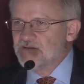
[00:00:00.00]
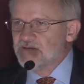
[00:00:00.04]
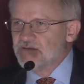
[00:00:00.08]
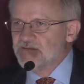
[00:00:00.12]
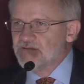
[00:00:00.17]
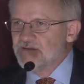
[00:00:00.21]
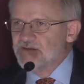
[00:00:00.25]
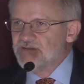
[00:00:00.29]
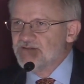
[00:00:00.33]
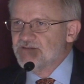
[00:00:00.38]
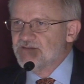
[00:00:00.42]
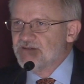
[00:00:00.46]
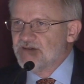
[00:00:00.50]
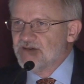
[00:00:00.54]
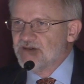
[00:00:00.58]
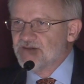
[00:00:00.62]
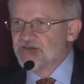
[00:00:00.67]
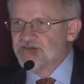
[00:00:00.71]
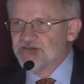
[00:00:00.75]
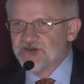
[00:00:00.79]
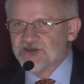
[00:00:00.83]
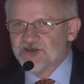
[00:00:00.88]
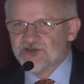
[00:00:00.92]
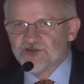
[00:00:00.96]
what is it now,
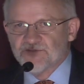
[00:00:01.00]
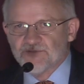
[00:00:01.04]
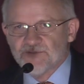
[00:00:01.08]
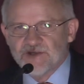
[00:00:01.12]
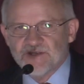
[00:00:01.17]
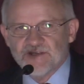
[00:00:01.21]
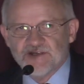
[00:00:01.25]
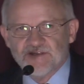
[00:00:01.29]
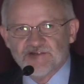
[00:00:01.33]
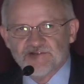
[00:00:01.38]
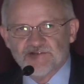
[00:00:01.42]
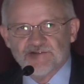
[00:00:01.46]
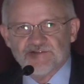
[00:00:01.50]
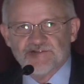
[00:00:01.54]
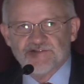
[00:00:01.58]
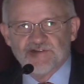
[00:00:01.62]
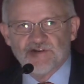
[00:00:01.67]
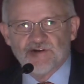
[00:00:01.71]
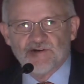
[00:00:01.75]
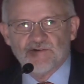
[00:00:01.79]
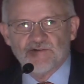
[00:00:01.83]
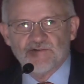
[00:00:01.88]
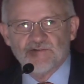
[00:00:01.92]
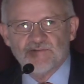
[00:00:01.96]
six weeks or
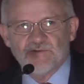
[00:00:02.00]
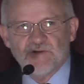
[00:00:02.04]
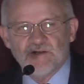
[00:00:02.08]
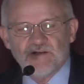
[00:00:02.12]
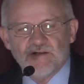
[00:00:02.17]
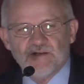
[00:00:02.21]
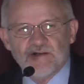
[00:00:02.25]
so,